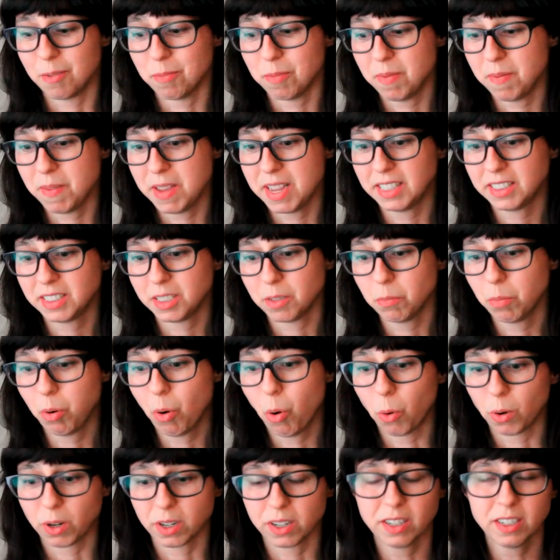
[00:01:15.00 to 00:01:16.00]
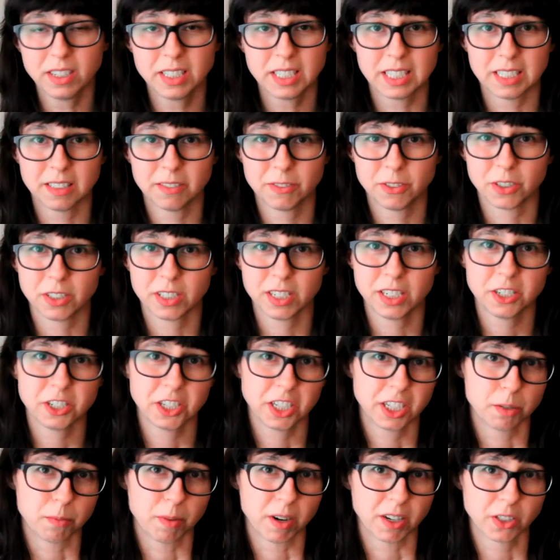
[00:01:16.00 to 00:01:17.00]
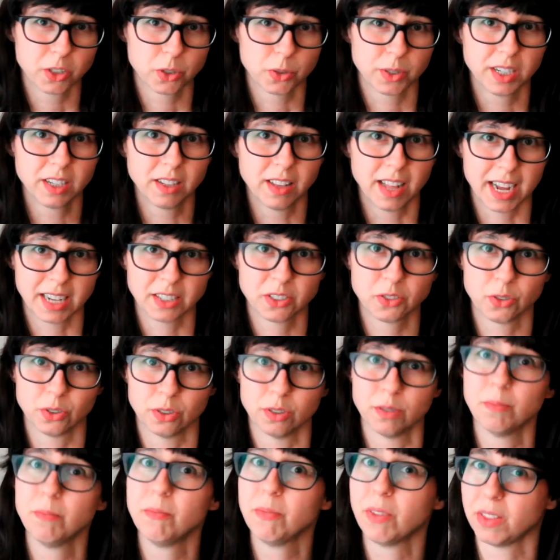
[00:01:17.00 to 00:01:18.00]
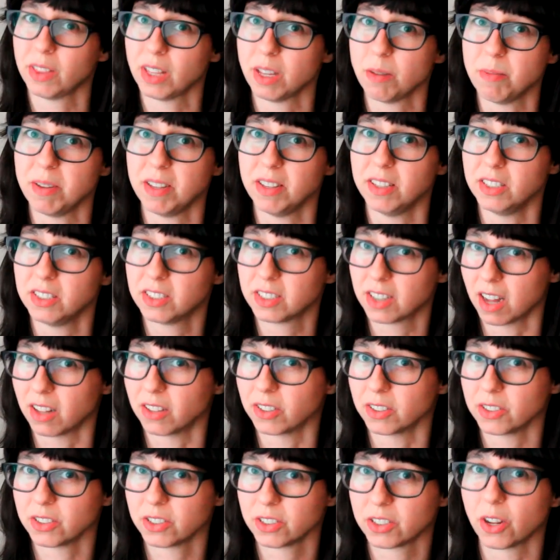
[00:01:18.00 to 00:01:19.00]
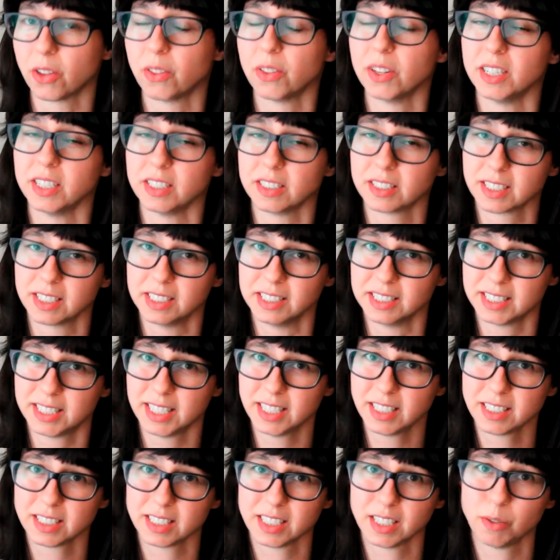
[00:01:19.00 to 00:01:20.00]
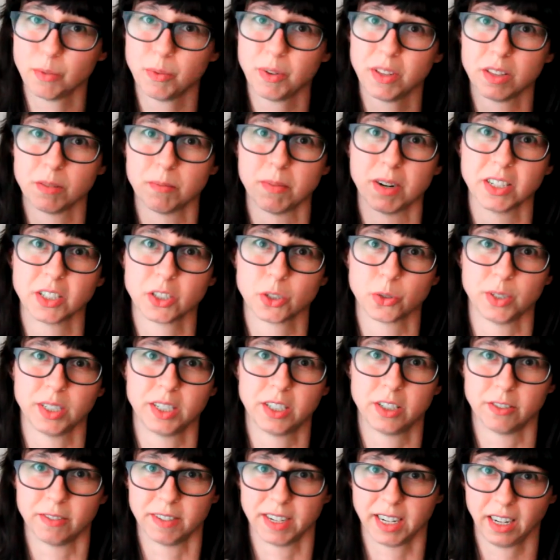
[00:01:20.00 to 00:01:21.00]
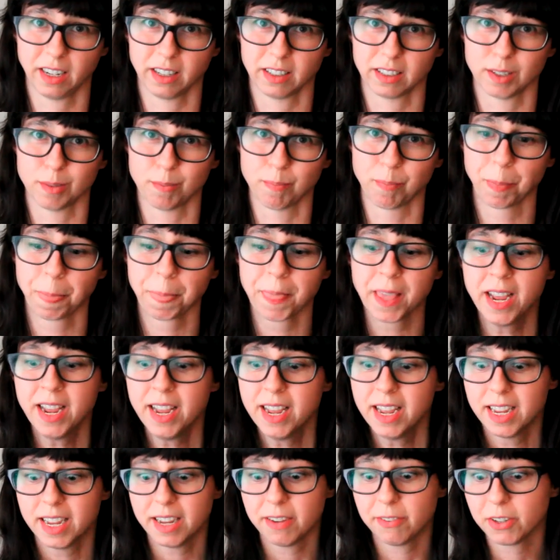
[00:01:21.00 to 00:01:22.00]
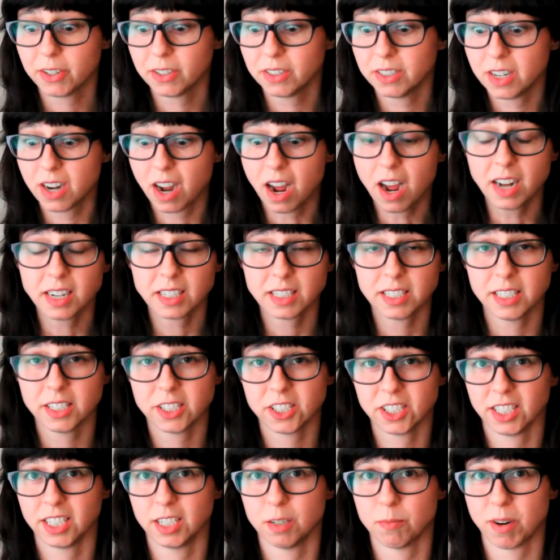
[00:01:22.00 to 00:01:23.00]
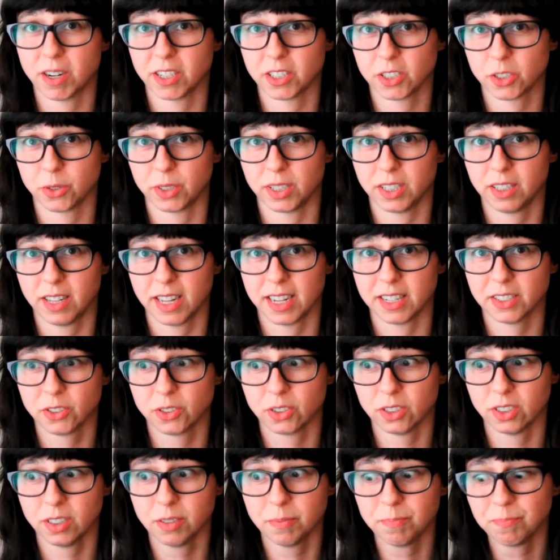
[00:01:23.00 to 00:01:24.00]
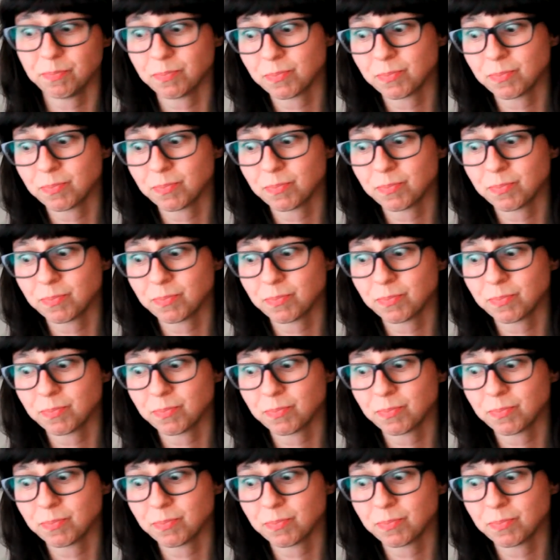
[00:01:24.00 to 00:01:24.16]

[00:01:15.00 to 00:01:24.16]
It's important if you're teaching in a Montessori classroom that they be these colors so that it's consistent with the Montessori curriculum. If you're not teaching in a Montessori classroom,